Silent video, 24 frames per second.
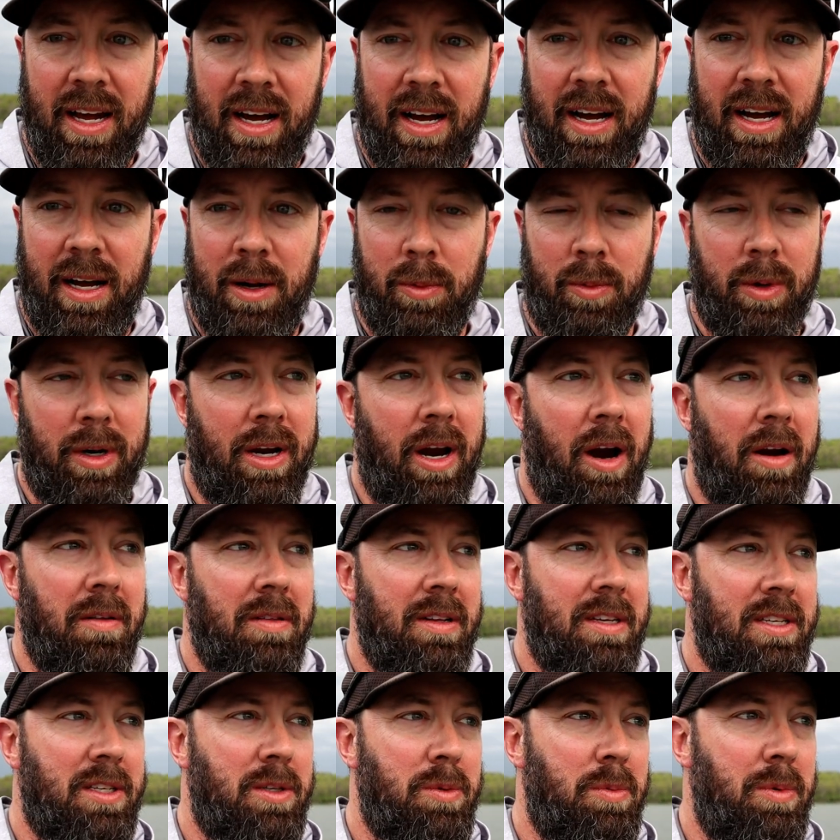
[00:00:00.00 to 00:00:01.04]
uh,
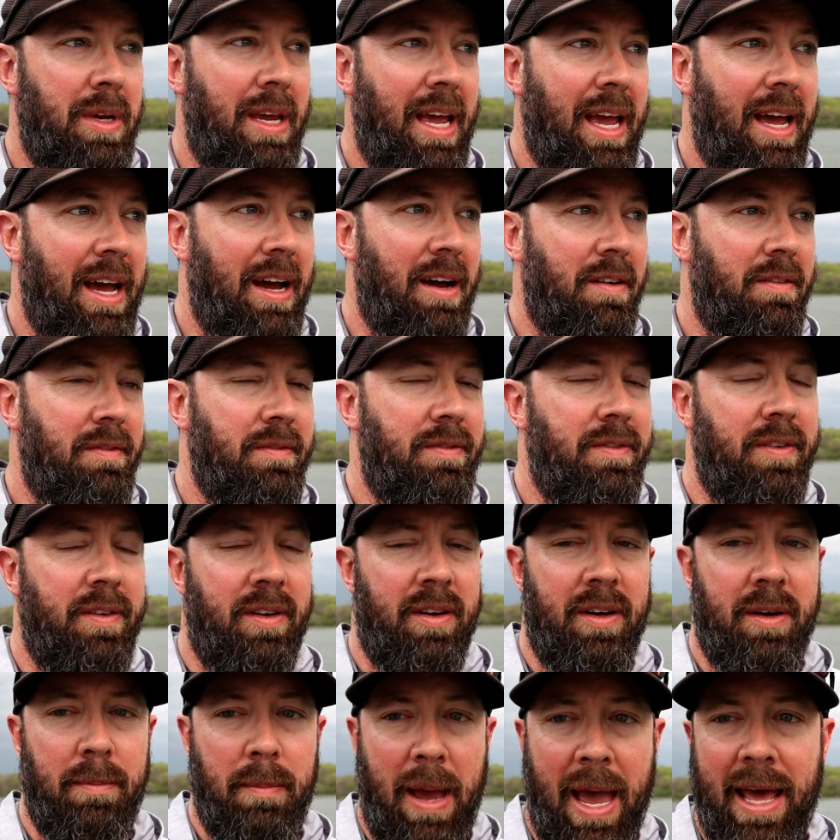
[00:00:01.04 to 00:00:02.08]
regardless, we have
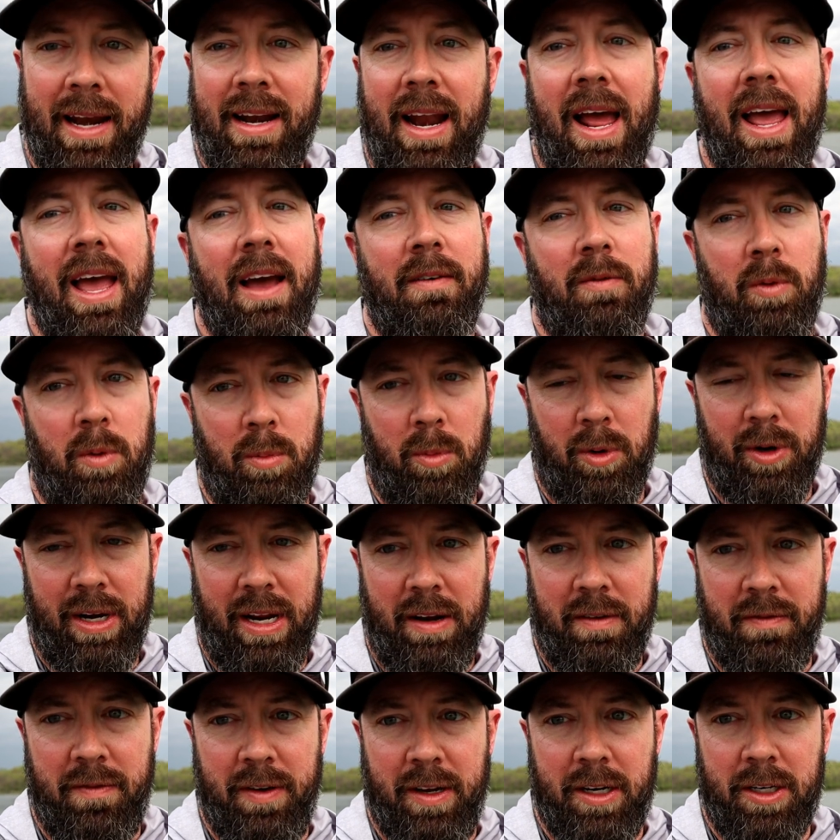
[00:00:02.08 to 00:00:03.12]
Matt and I have one more
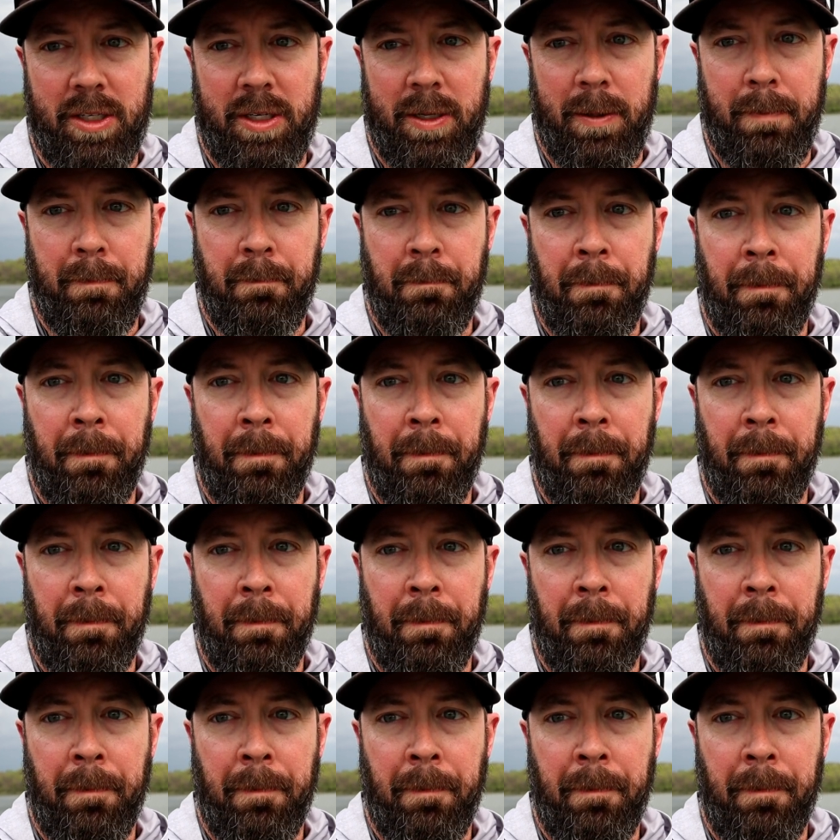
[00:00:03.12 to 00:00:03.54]
day to fish.